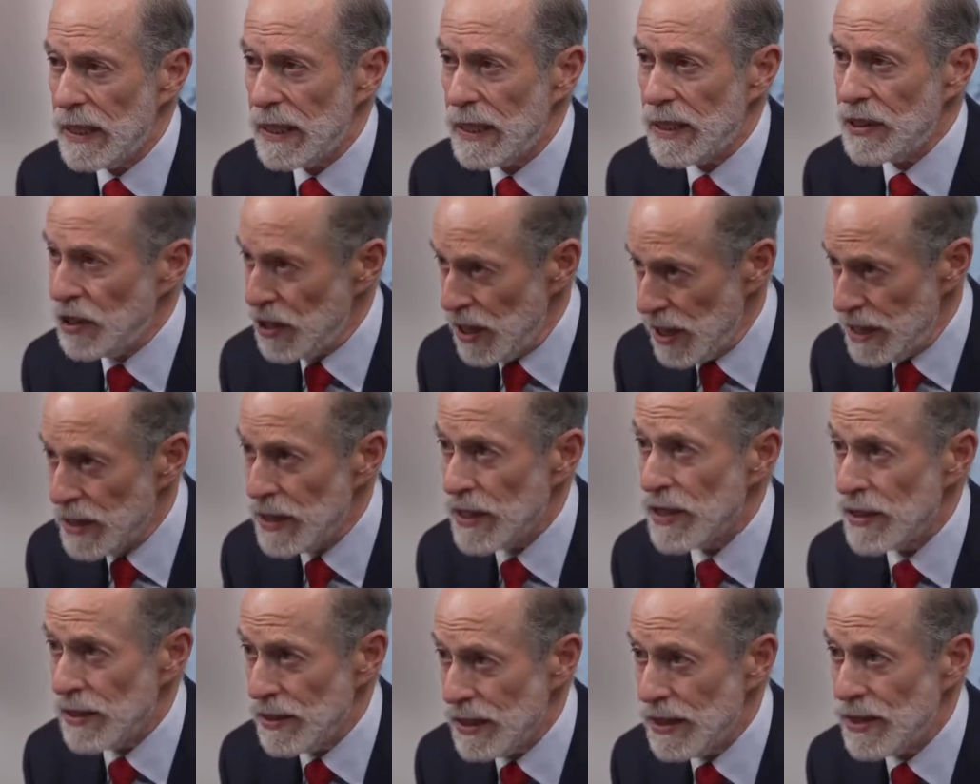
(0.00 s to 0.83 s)
that
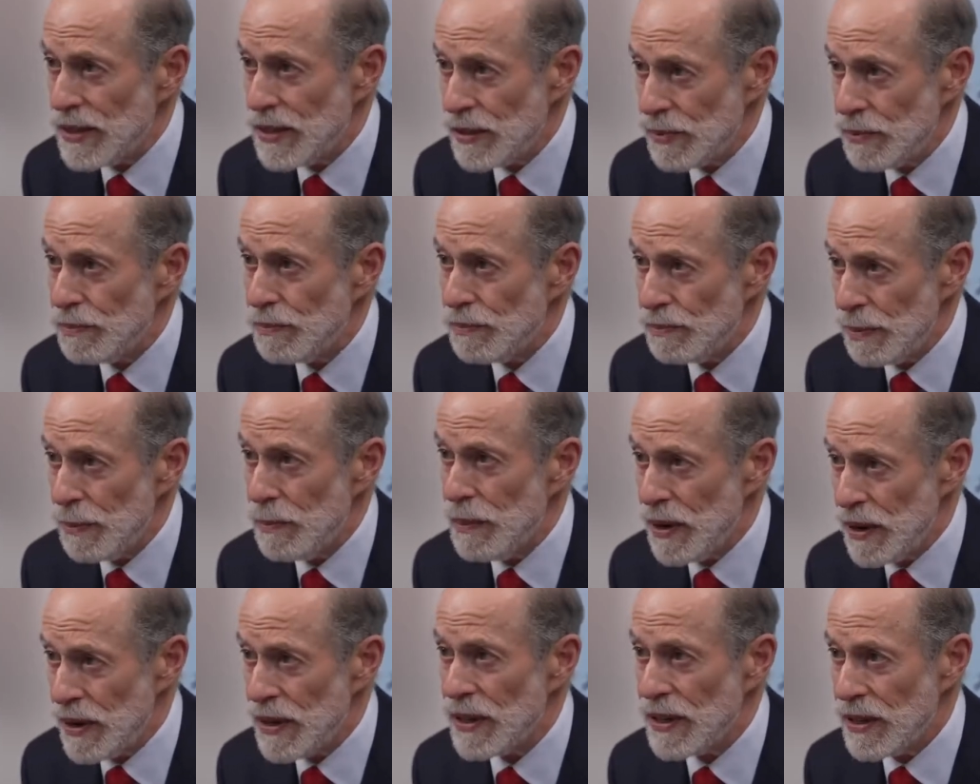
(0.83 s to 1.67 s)
China is
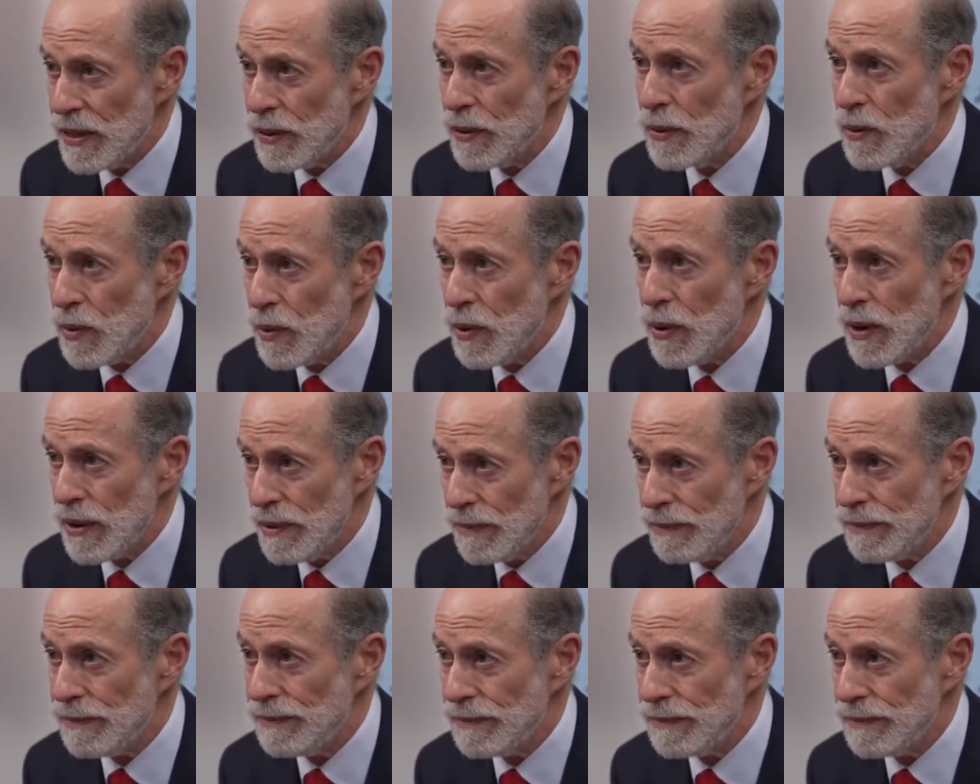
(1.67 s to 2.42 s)
preparing to go to war